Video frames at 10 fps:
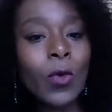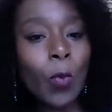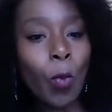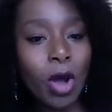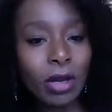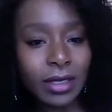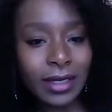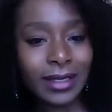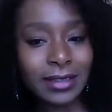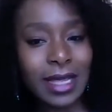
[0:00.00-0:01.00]
One
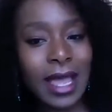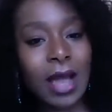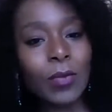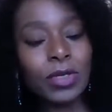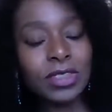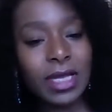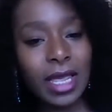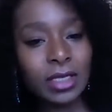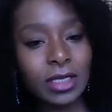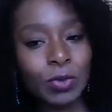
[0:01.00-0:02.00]
is how much
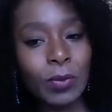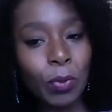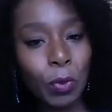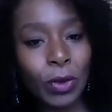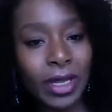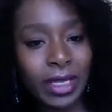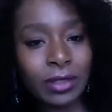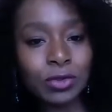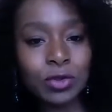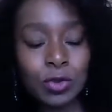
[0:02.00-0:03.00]
hair do we put
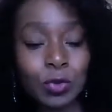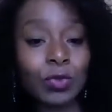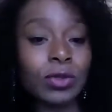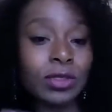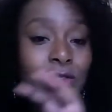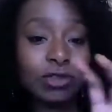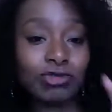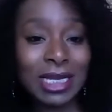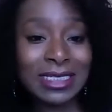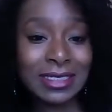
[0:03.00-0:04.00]
into the
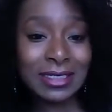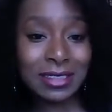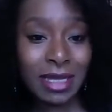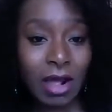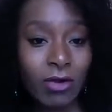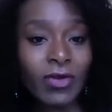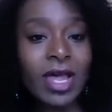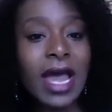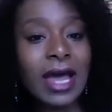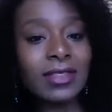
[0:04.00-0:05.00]
strand itself,
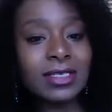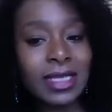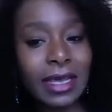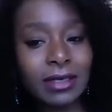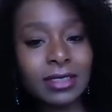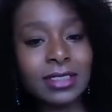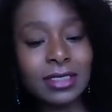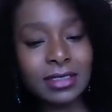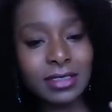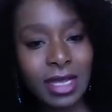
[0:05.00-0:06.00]
and the second is
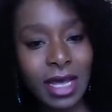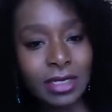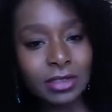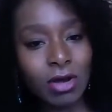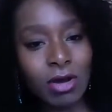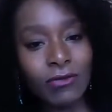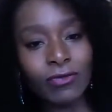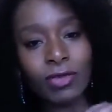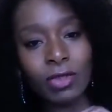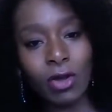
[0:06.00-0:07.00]
the size
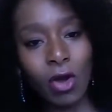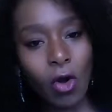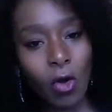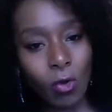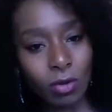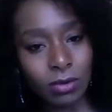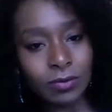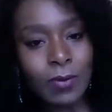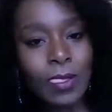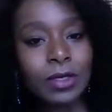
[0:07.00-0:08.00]
of the hole.
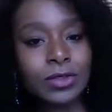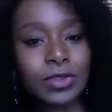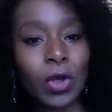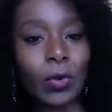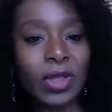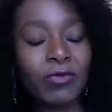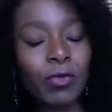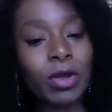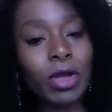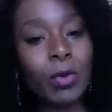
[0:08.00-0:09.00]
So if
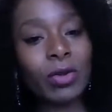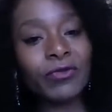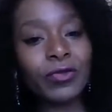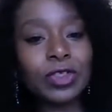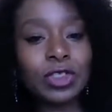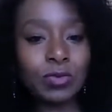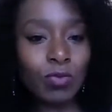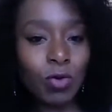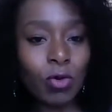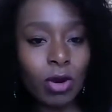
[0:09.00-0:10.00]
we're going for
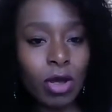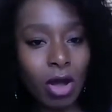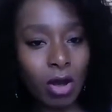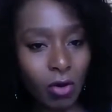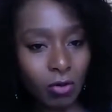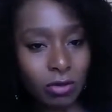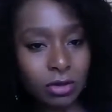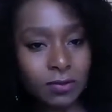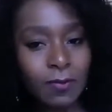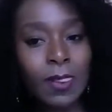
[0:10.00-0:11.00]
smaller
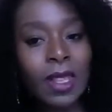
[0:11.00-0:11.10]
holes,